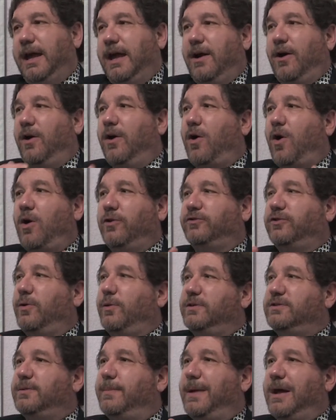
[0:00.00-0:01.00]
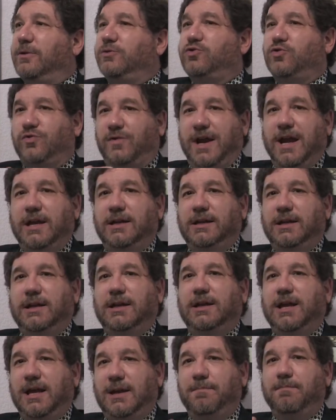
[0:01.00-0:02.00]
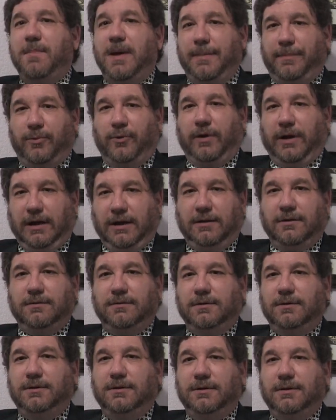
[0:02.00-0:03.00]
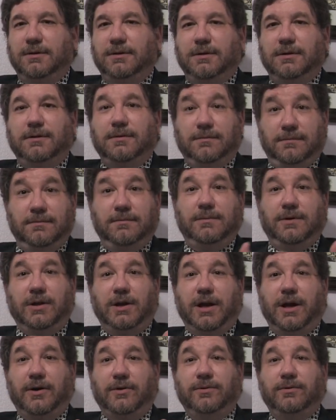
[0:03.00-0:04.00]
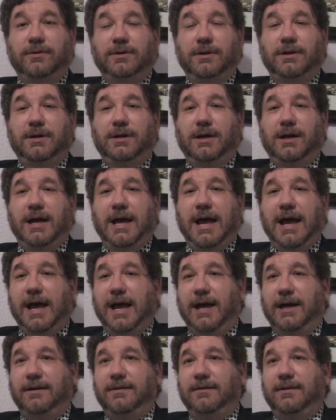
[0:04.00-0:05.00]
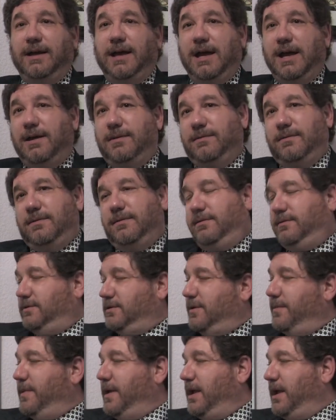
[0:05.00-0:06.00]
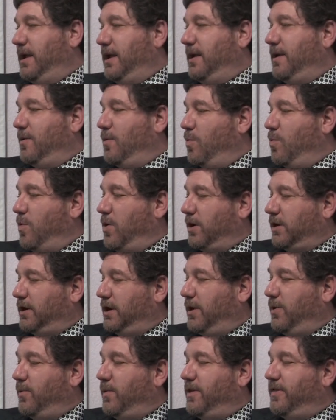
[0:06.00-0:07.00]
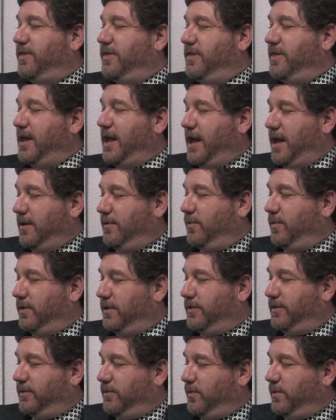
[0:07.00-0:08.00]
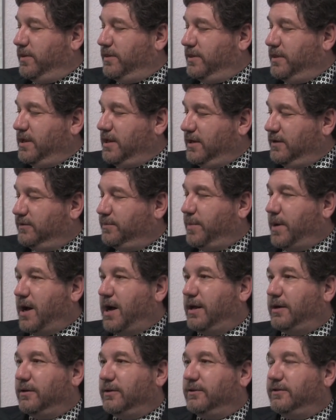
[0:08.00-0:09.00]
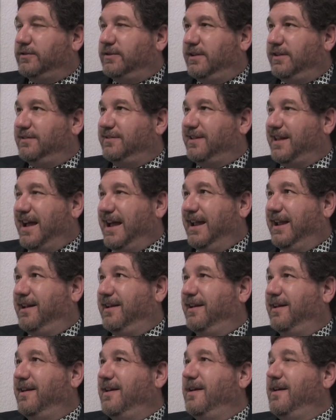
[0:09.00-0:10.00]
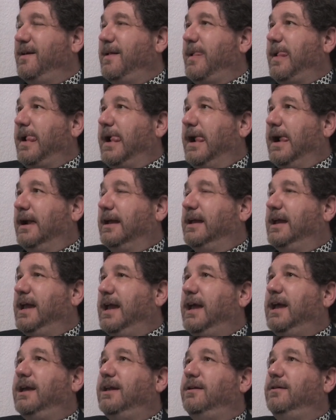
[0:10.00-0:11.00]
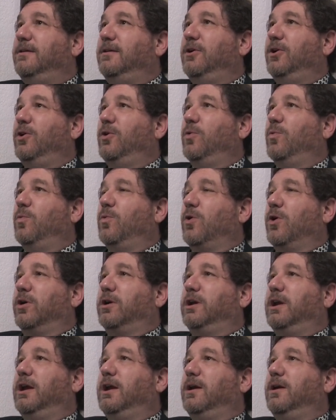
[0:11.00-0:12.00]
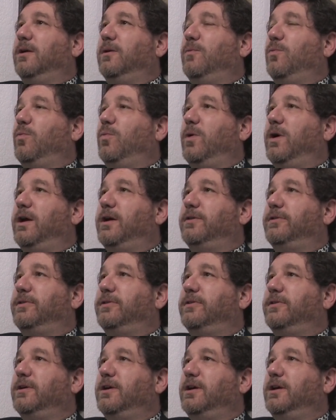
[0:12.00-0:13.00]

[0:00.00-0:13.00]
also it's about training and memory, and to me, working with these bottles is like a kid working with